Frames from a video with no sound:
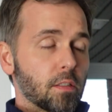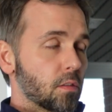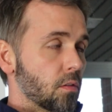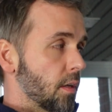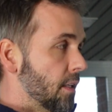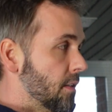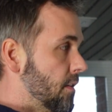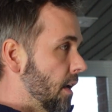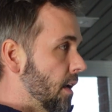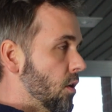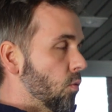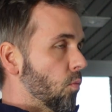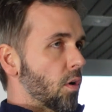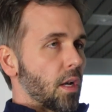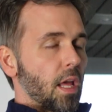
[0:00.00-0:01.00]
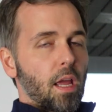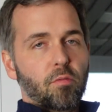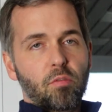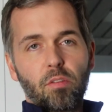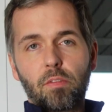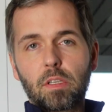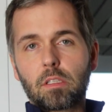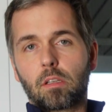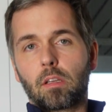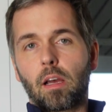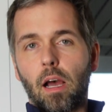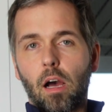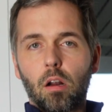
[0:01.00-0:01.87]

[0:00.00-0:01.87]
So let's say you want every visitor